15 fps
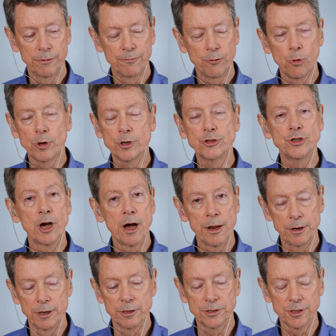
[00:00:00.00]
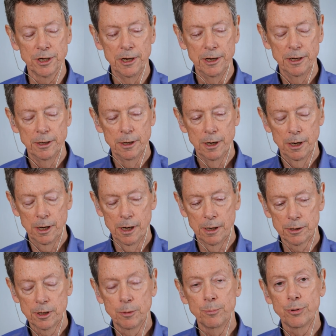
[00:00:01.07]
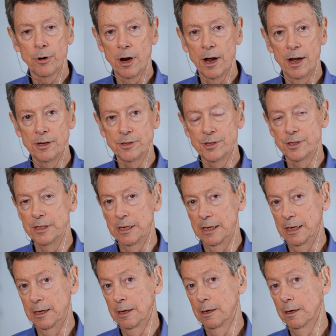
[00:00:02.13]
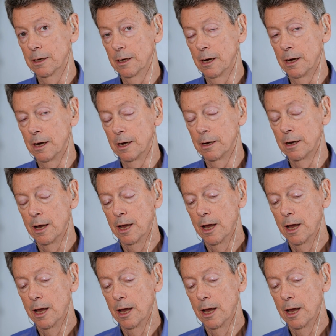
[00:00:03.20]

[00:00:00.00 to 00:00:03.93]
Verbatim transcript: The four jhanas uh, comprise the uh,